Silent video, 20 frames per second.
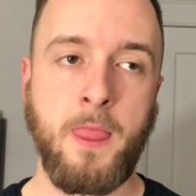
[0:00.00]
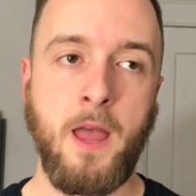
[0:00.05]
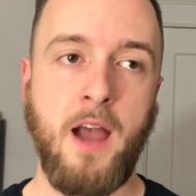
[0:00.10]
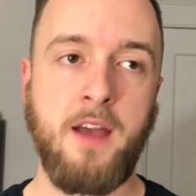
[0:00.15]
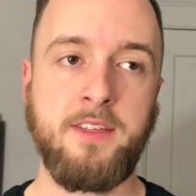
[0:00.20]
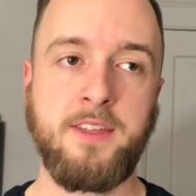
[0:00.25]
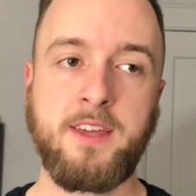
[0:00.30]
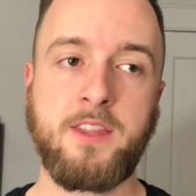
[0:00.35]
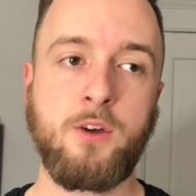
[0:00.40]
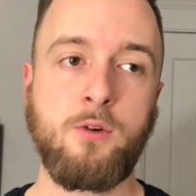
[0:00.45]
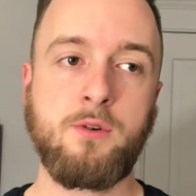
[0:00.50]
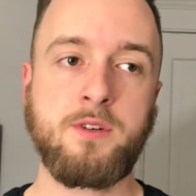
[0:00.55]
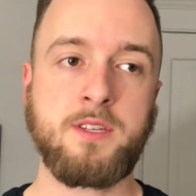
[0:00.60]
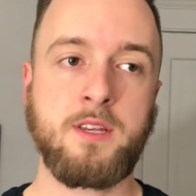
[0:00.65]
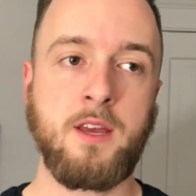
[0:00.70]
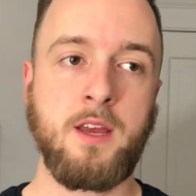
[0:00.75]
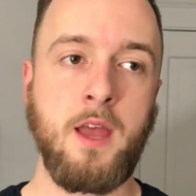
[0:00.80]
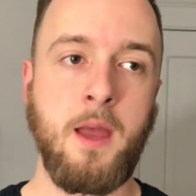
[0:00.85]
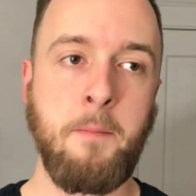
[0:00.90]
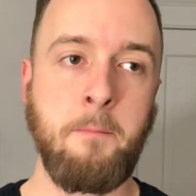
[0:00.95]
I think there was
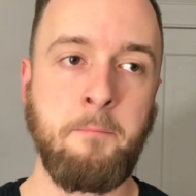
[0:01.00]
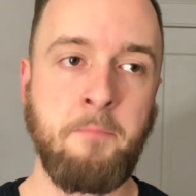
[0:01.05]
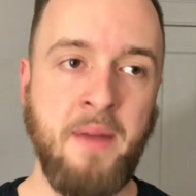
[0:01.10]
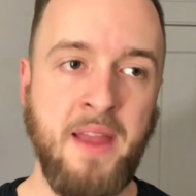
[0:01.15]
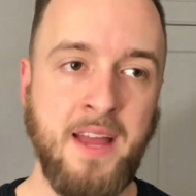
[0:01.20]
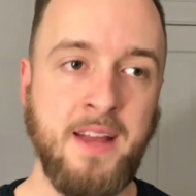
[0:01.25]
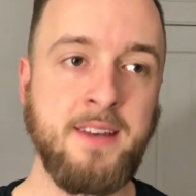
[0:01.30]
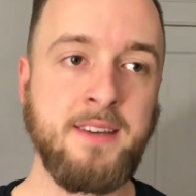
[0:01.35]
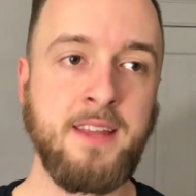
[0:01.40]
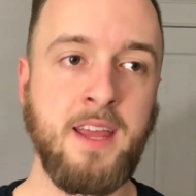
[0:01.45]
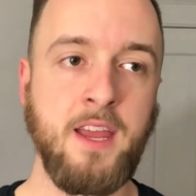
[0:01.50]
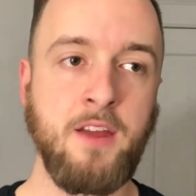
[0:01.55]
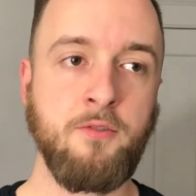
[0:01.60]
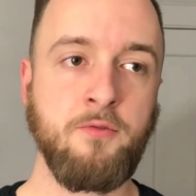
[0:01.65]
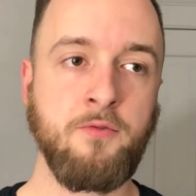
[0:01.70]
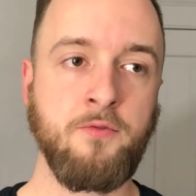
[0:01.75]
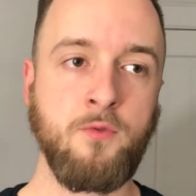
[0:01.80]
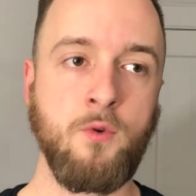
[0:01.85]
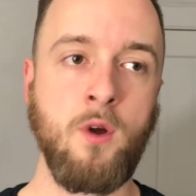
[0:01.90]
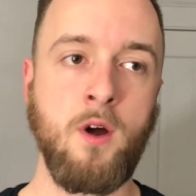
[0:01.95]
a mandate
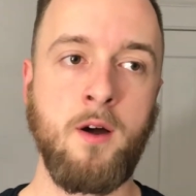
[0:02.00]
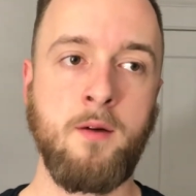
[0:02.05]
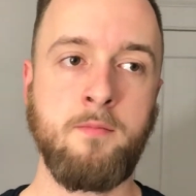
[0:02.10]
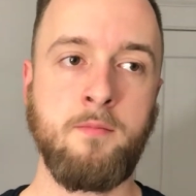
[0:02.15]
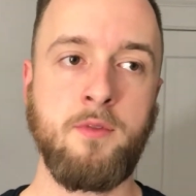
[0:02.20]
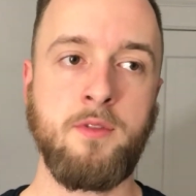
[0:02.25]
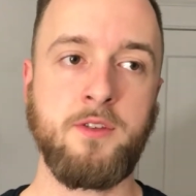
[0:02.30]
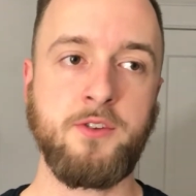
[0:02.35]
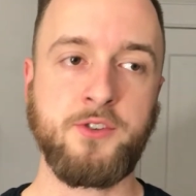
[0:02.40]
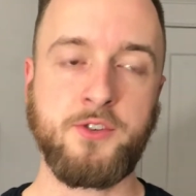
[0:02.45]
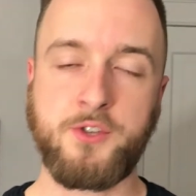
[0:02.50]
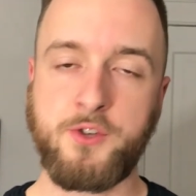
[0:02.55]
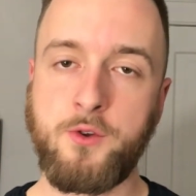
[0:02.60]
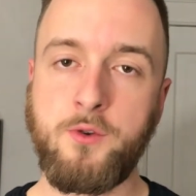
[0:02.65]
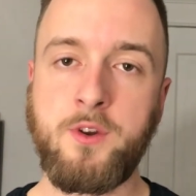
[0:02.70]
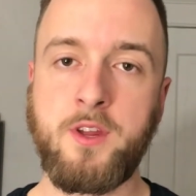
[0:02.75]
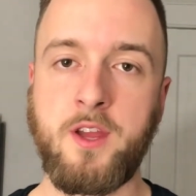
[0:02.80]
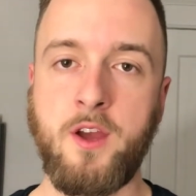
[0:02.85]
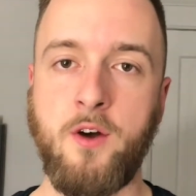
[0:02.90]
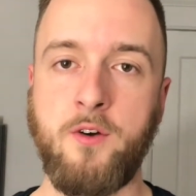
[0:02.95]
from the
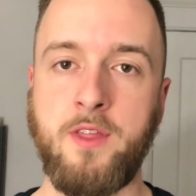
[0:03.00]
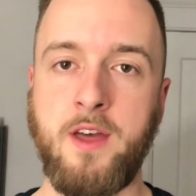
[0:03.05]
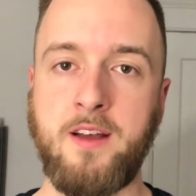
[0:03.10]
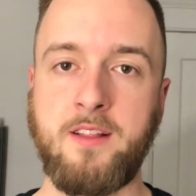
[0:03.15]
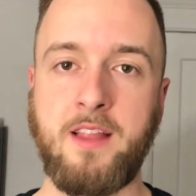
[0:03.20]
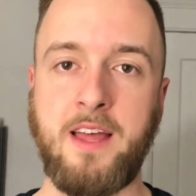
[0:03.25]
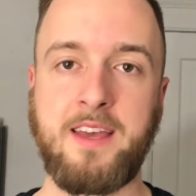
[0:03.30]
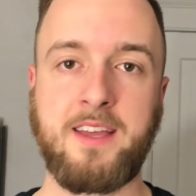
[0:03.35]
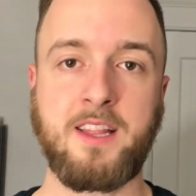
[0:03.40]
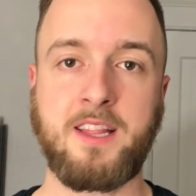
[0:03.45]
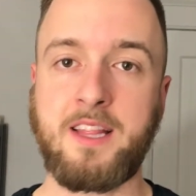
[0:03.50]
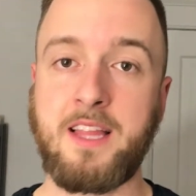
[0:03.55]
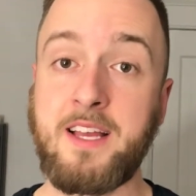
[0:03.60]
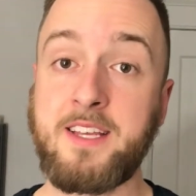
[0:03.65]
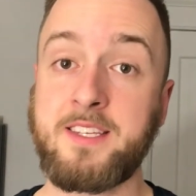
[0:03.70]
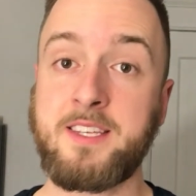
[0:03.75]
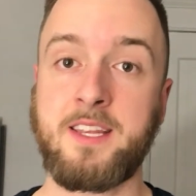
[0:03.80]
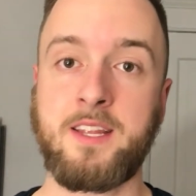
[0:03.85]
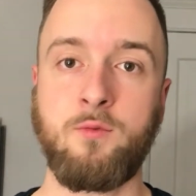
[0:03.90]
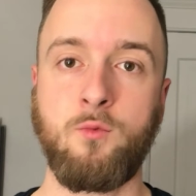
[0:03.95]
studio that, like,
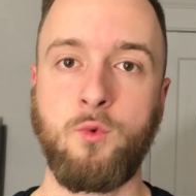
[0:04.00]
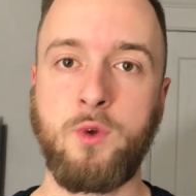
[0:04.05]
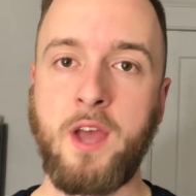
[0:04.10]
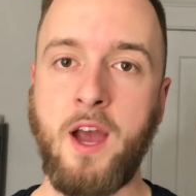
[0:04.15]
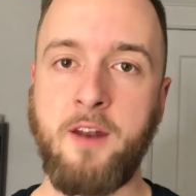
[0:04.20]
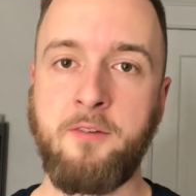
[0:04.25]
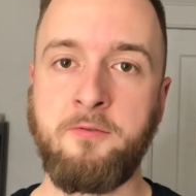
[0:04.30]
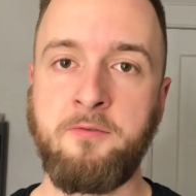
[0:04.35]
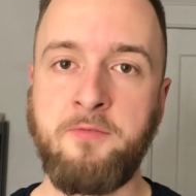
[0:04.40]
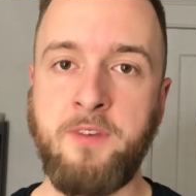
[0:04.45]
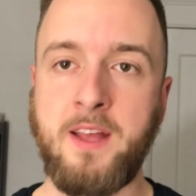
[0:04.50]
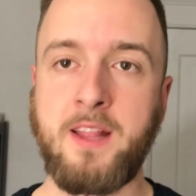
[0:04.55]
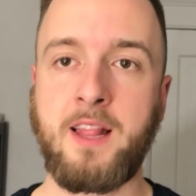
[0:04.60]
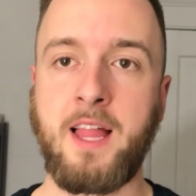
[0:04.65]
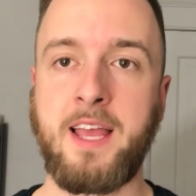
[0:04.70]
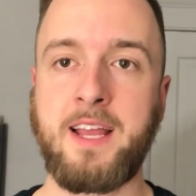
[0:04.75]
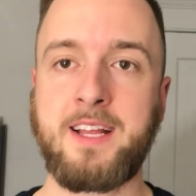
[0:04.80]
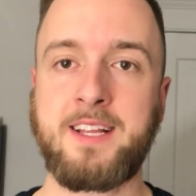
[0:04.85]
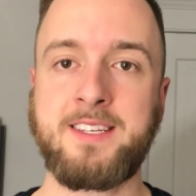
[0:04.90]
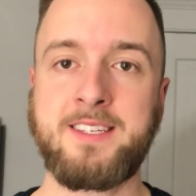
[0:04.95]
listen, we got to fit
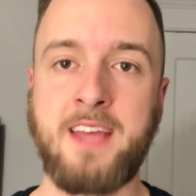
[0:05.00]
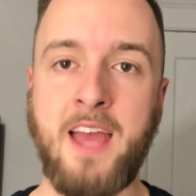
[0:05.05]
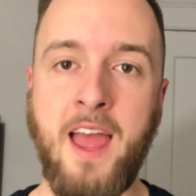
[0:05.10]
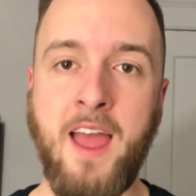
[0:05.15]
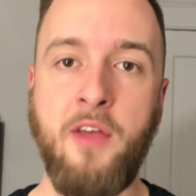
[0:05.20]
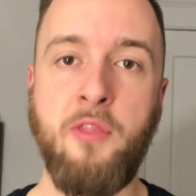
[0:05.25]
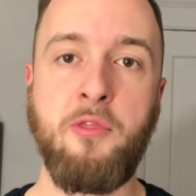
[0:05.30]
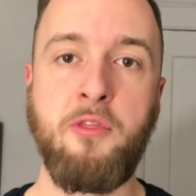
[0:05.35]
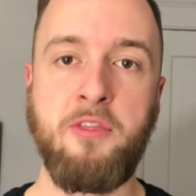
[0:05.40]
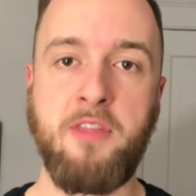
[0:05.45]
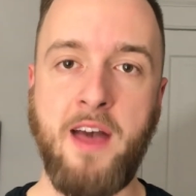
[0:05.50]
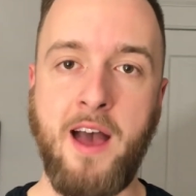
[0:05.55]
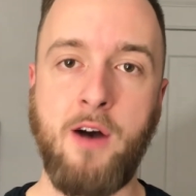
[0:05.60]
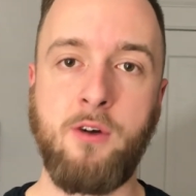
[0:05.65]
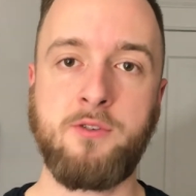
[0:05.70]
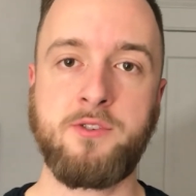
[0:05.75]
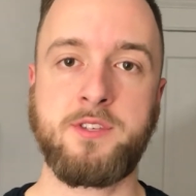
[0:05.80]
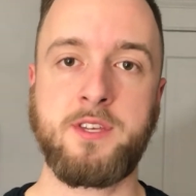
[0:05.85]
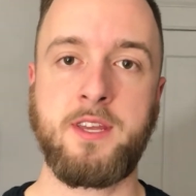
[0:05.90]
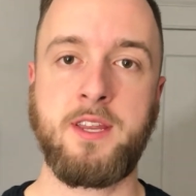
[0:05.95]
like
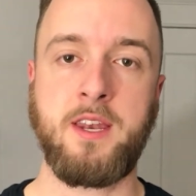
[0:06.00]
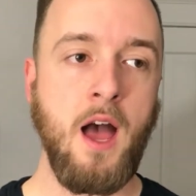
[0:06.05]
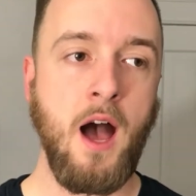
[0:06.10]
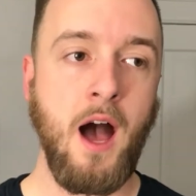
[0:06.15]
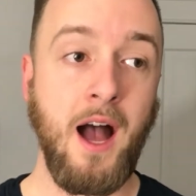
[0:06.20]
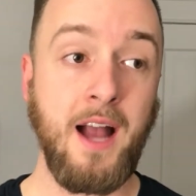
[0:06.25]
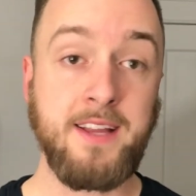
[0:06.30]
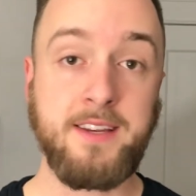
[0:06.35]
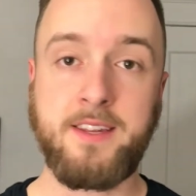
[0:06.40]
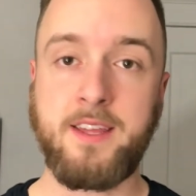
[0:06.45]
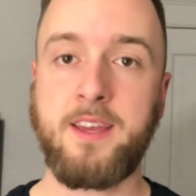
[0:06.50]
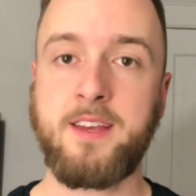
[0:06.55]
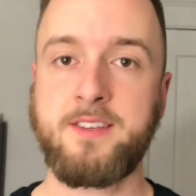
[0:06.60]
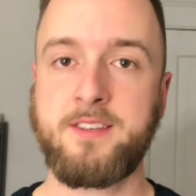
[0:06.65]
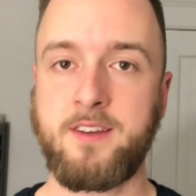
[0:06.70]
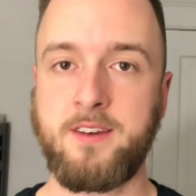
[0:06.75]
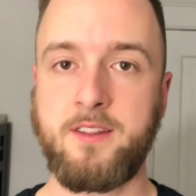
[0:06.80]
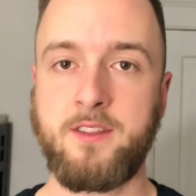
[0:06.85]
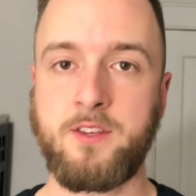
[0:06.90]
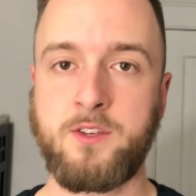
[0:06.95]
10,000
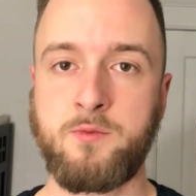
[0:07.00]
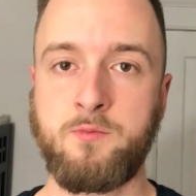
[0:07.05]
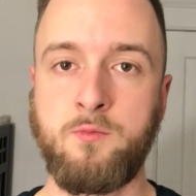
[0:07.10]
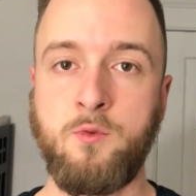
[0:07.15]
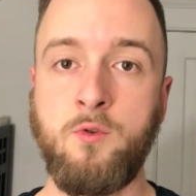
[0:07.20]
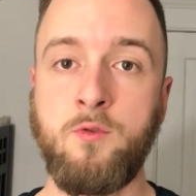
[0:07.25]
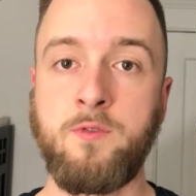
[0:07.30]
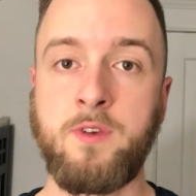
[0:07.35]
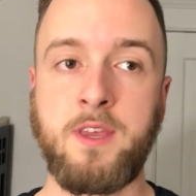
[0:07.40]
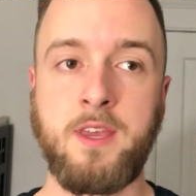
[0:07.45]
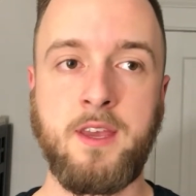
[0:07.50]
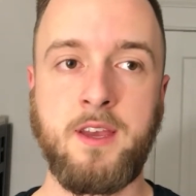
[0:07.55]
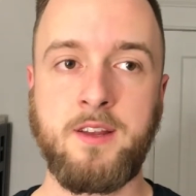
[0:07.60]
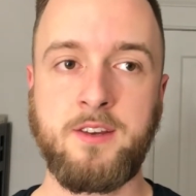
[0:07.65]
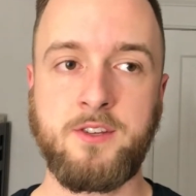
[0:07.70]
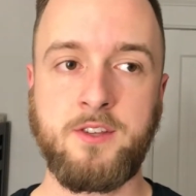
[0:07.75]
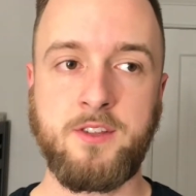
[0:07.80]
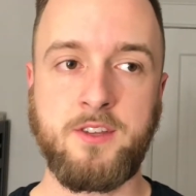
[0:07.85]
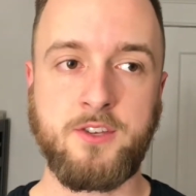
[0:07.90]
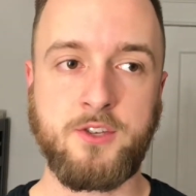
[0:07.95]
ideas into this movie,
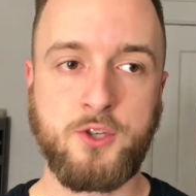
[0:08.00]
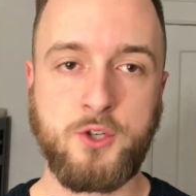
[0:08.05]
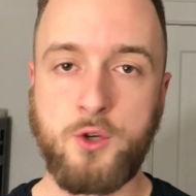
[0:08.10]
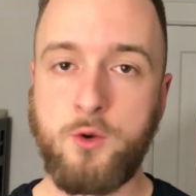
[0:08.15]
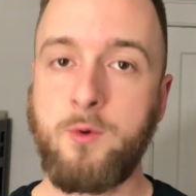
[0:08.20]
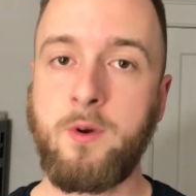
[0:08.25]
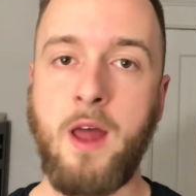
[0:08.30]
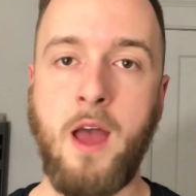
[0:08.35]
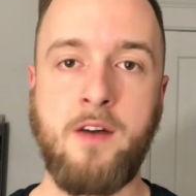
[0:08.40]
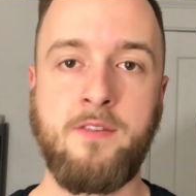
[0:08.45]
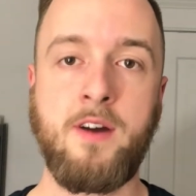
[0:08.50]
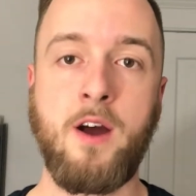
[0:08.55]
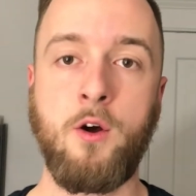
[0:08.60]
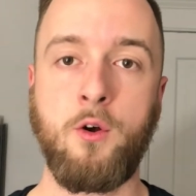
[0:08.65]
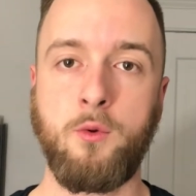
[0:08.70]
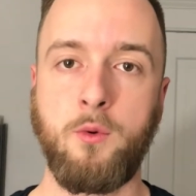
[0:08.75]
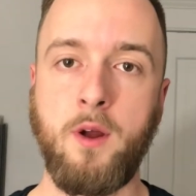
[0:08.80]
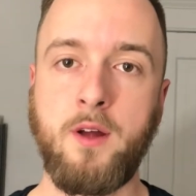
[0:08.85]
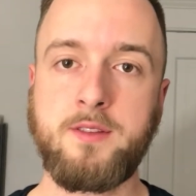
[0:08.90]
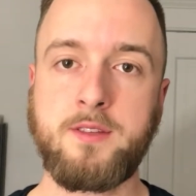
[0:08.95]
into this 2.5
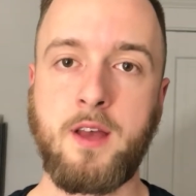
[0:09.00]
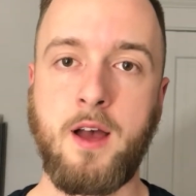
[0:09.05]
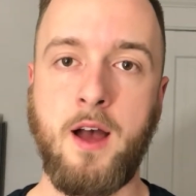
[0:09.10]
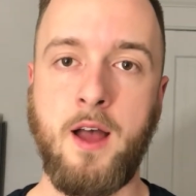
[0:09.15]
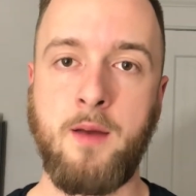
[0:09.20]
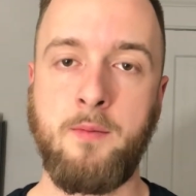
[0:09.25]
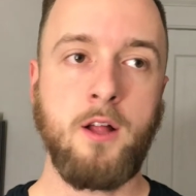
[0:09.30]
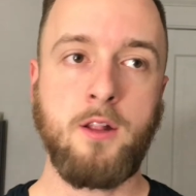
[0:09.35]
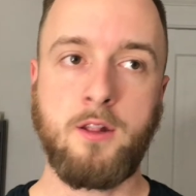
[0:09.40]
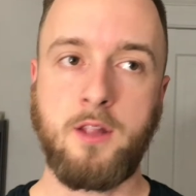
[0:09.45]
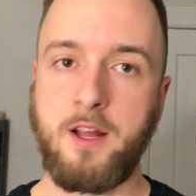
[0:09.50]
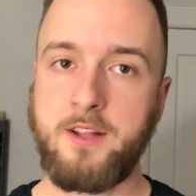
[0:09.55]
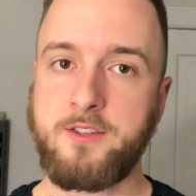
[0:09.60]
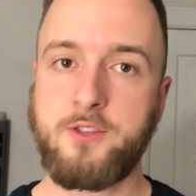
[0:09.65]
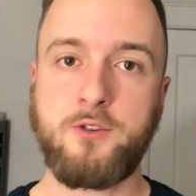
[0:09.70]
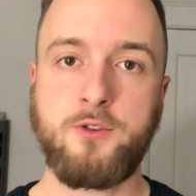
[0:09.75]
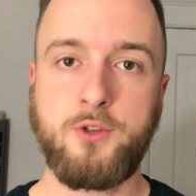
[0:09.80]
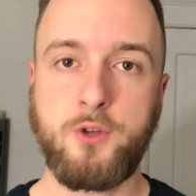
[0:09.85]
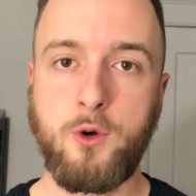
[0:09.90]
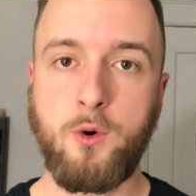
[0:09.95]
hour runtime.
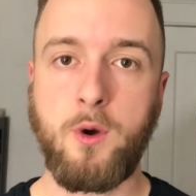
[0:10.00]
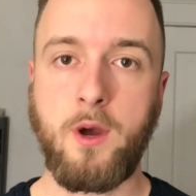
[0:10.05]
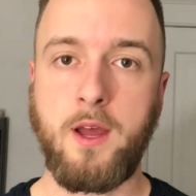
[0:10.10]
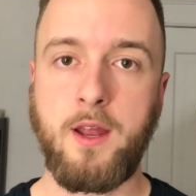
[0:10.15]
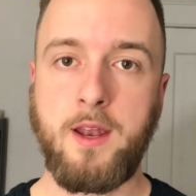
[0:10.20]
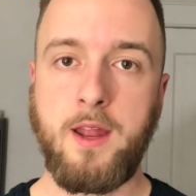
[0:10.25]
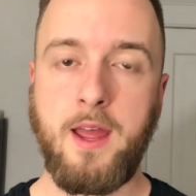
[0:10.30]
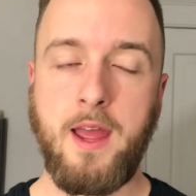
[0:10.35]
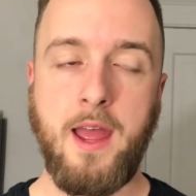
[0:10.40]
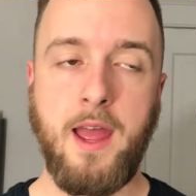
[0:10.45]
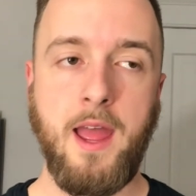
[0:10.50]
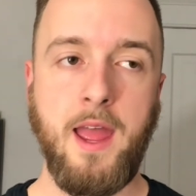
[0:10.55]
Let's do it.